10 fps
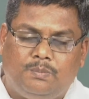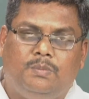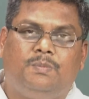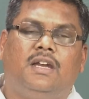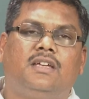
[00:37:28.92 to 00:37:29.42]

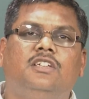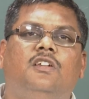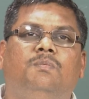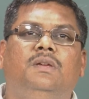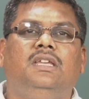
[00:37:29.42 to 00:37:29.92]
production
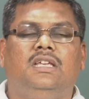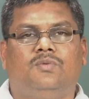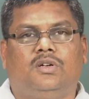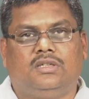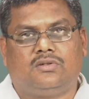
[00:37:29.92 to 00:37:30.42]
of meaning is
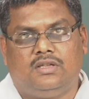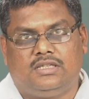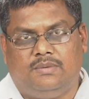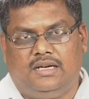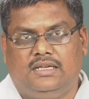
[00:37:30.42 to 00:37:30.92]
what is called
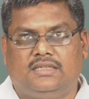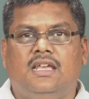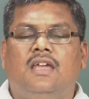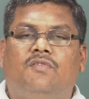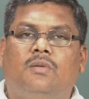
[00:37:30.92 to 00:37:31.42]
semantics.
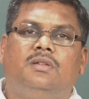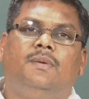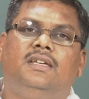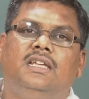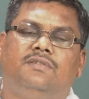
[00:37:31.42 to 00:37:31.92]
From
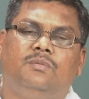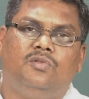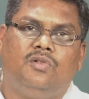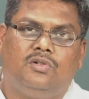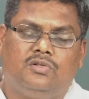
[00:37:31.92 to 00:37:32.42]
semantics, we
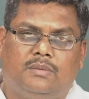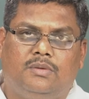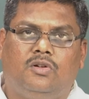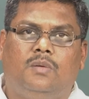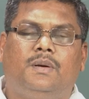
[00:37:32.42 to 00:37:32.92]
moved on to
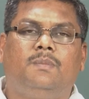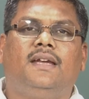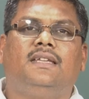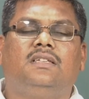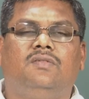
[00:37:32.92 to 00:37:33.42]
something called
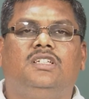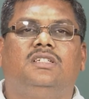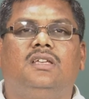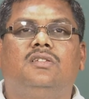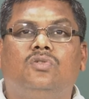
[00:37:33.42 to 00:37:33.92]
pragmatics, which is
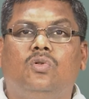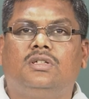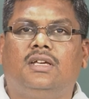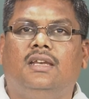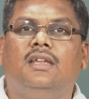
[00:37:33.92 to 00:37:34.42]
the
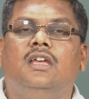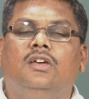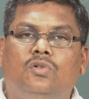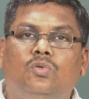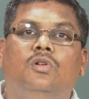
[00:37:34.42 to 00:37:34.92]
social
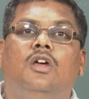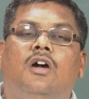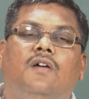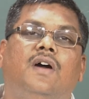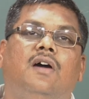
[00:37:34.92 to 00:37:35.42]
rule
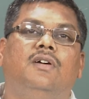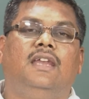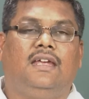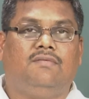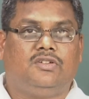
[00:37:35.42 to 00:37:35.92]
of how a
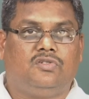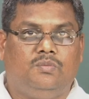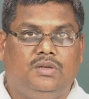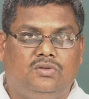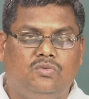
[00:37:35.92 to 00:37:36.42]
language should
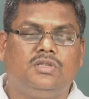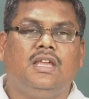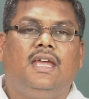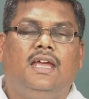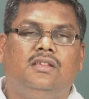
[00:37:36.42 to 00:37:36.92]
be used,
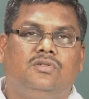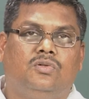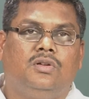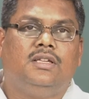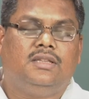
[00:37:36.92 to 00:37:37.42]
and
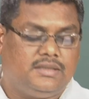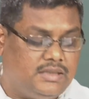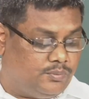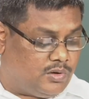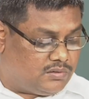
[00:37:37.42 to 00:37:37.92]
so this is
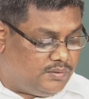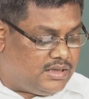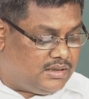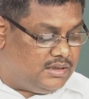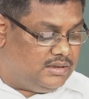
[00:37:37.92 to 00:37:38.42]
what we
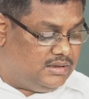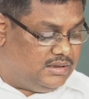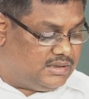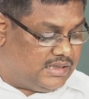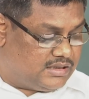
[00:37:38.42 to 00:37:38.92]
did in
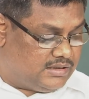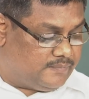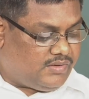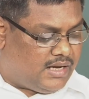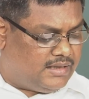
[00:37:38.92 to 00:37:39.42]
this section.
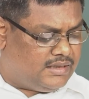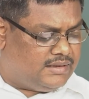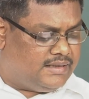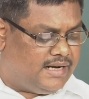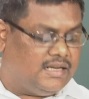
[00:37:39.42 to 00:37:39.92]
Other
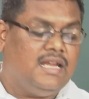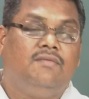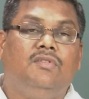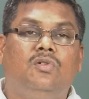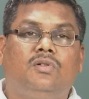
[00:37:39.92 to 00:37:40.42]
than that,
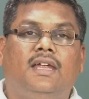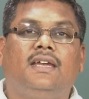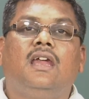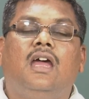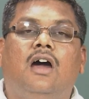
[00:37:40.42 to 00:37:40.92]
we looked
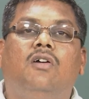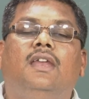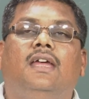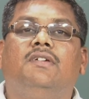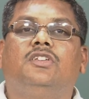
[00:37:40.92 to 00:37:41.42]
at how
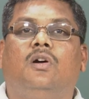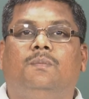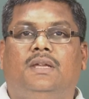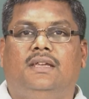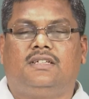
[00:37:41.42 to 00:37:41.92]
language
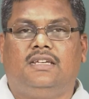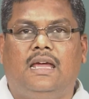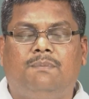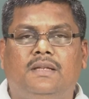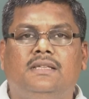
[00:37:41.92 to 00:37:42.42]
comprehension
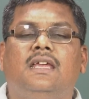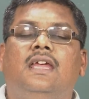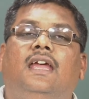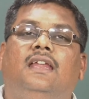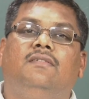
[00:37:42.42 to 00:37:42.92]
happens,
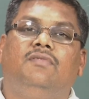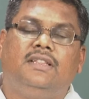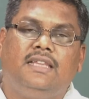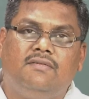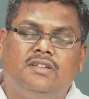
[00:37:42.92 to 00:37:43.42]
and with
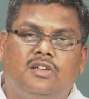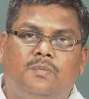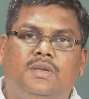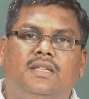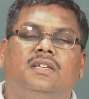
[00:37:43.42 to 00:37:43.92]
language
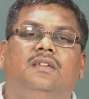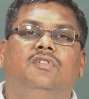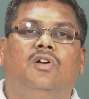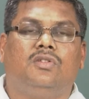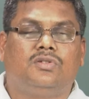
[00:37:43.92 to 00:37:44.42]
comprehension we
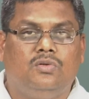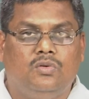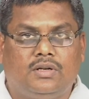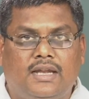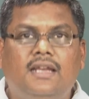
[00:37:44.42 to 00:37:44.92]
also
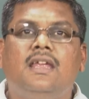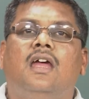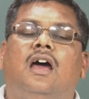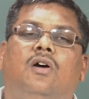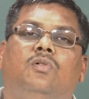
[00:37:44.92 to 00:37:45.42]
looked at
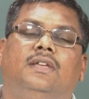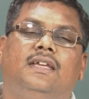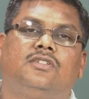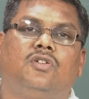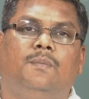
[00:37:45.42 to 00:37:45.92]
how
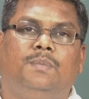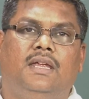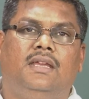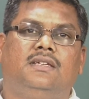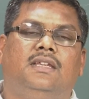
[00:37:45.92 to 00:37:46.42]
text
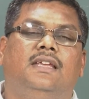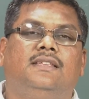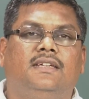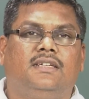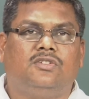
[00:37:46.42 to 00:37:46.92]
comprehension and
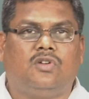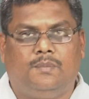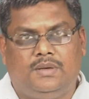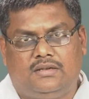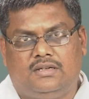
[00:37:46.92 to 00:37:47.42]
sentence
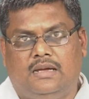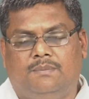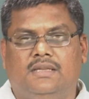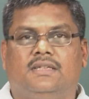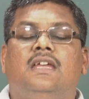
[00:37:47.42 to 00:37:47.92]
comprehension
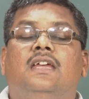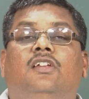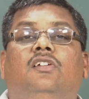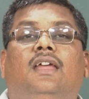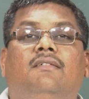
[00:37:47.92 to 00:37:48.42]
happens. Now,
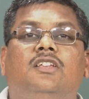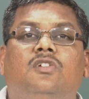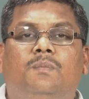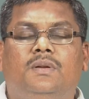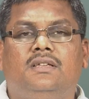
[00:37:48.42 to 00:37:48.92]
in language
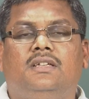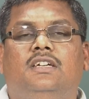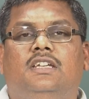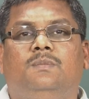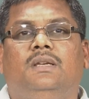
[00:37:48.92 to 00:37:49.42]
comprehension,
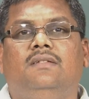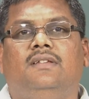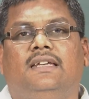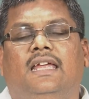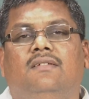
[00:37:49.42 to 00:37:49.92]
it is believed
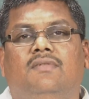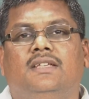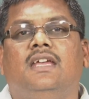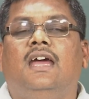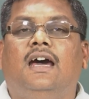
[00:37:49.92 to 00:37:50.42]
that language,
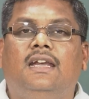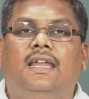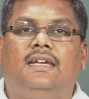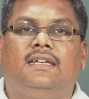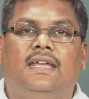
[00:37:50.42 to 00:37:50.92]

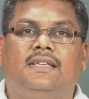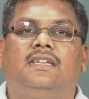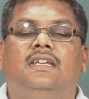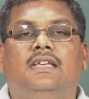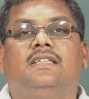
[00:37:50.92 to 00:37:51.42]
unlike text,
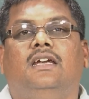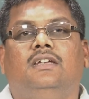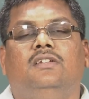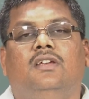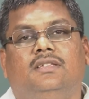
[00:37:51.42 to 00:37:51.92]
is
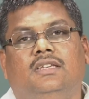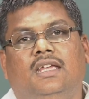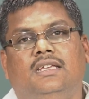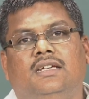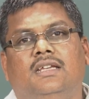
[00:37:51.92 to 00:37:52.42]
continuous in
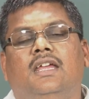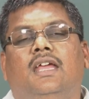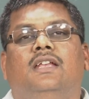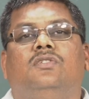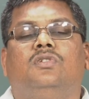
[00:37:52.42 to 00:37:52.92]
nature,
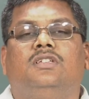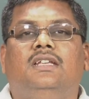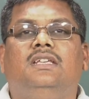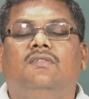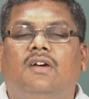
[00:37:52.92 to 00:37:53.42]
and so
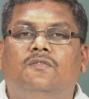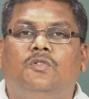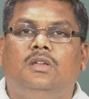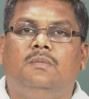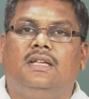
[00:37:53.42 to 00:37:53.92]
changing one
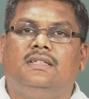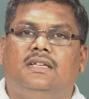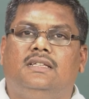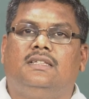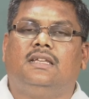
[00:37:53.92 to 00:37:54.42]
phoneme can
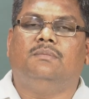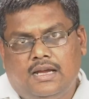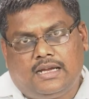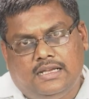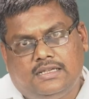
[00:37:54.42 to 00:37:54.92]

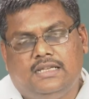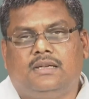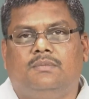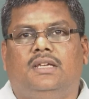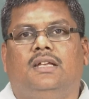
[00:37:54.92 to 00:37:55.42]
change
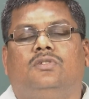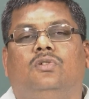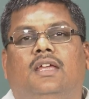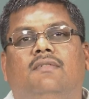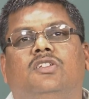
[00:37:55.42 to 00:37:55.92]
something else. So,
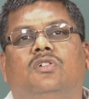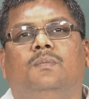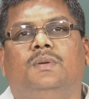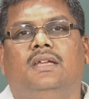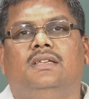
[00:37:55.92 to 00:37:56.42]
language
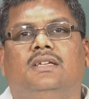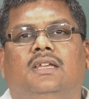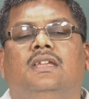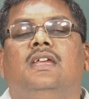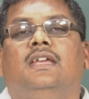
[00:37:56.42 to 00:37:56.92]

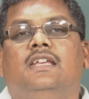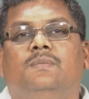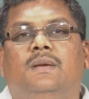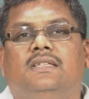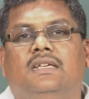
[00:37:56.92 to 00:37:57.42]
comprehension is
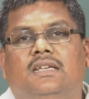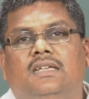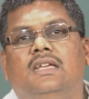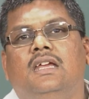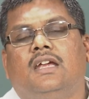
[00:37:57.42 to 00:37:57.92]

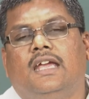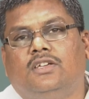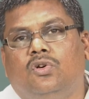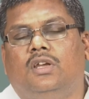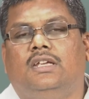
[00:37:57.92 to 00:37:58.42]
basically
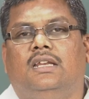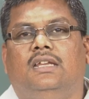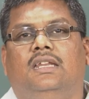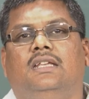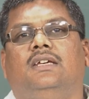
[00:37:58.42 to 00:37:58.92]
categorical
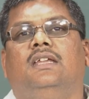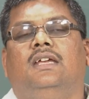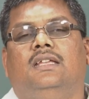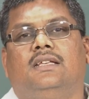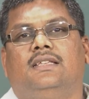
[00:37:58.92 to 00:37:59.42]
in nature,
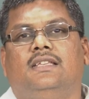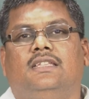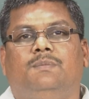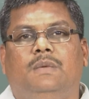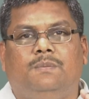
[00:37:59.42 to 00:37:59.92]
in the sense
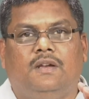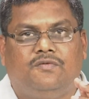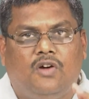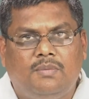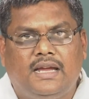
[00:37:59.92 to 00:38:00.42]
that people
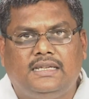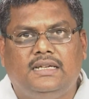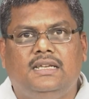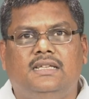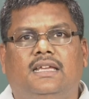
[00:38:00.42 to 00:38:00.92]
form
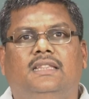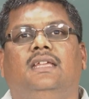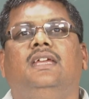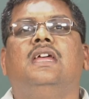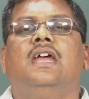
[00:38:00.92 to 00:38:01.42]
categories and
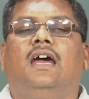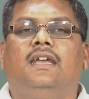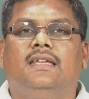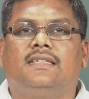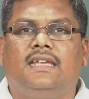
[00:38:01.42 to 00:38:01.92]
they
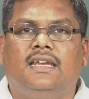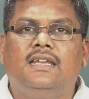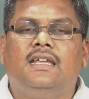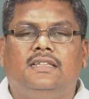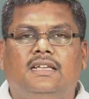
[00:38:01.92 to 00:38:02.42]
understand
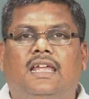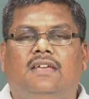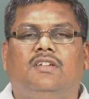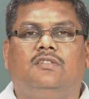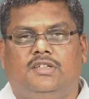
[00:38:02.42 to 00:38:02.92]
the
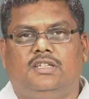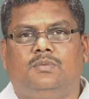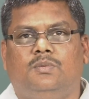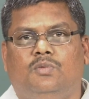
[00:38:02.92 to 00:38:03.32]
language which has been